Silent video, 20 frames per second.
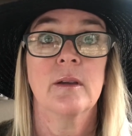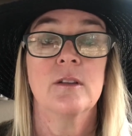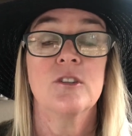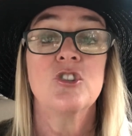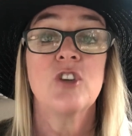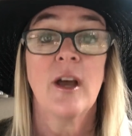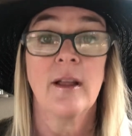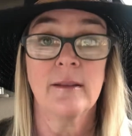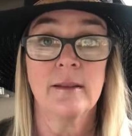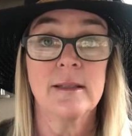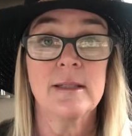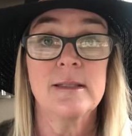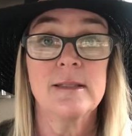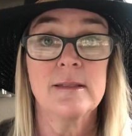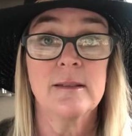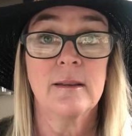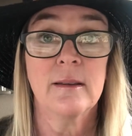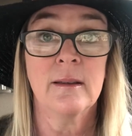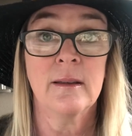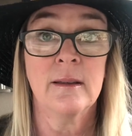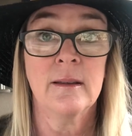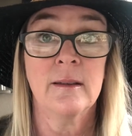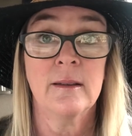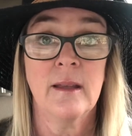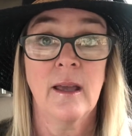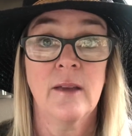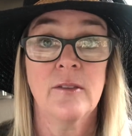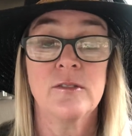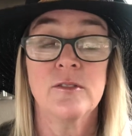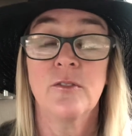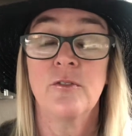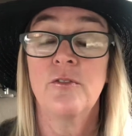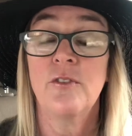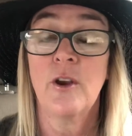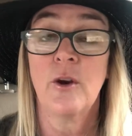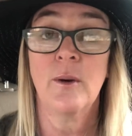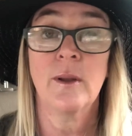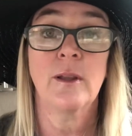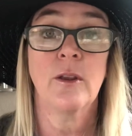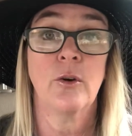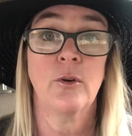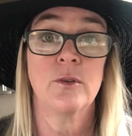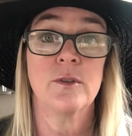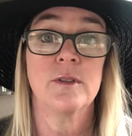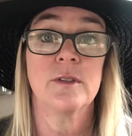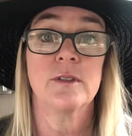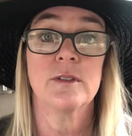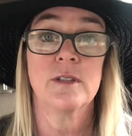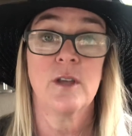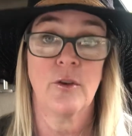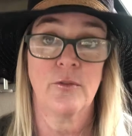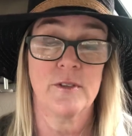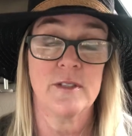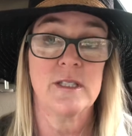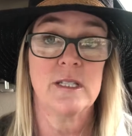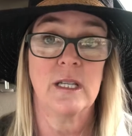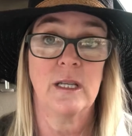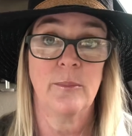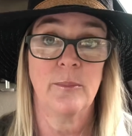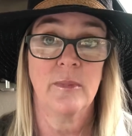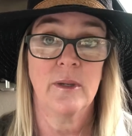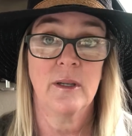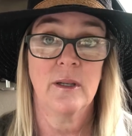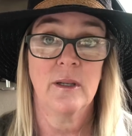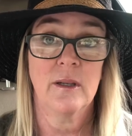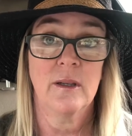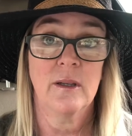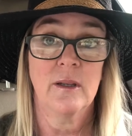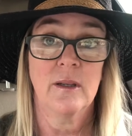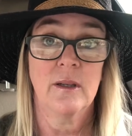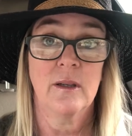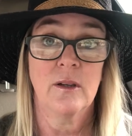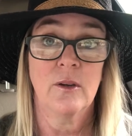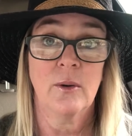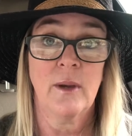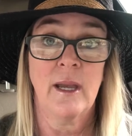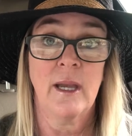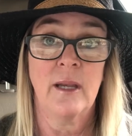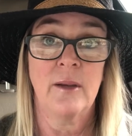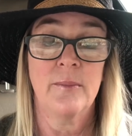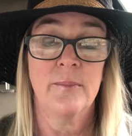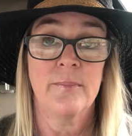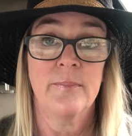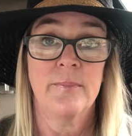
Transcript: jealous and has a very low self-esteem, okay?